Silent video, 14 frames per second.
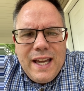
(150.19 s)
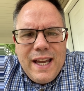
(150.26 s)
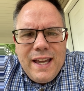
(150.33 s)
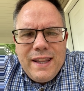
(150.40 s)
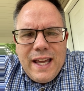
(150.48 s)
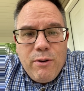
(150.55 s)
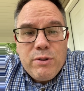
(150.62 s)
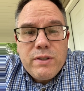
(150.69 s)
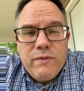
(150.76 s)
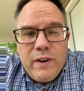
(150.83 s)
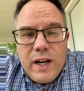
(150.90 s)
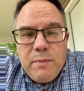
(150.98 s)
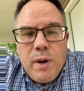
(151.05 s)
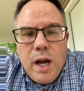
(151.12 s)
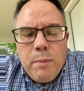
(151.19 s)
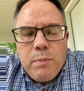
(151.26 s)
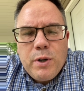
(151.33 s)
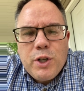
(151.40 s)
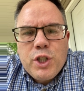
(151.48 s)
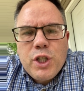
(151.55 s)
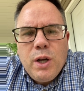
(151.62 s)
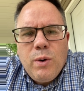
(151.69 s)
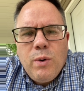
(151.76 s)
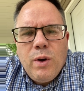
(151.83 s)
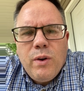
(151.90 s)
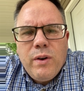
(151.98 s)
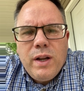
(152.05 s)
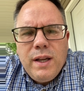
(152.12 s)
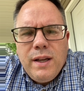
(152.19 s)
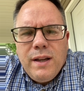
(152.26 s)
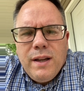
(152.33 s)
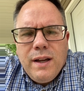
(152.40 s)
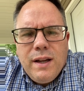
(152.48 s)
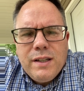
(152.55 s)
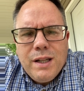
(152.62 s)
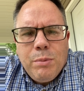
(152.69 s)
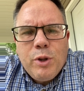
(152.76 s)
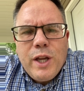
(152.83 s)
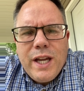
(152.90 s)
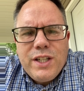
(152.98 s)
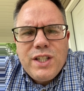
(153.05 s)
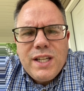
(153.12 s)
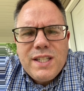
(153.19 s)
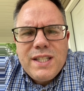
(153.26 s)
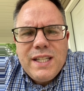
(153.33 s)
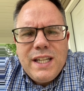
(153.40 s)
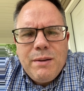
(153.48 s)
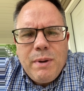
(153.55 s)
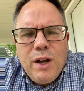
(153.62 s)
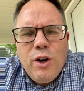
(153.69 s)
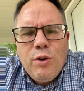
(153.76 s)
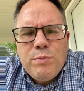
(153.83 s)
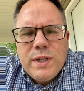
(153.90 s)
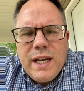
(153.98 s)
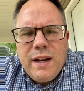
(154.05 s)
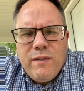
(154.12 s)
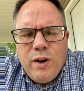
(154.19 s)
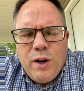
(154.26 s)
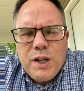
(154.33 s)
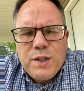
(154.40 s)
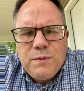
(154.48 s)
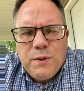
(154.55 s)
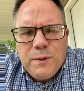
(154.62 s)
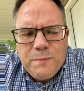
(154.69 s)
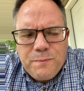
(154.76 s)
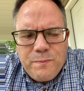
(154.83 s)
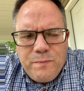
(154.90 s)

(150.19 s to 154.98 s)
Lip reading: And that was a very popular show on WHSC in my hometown of Hartsville.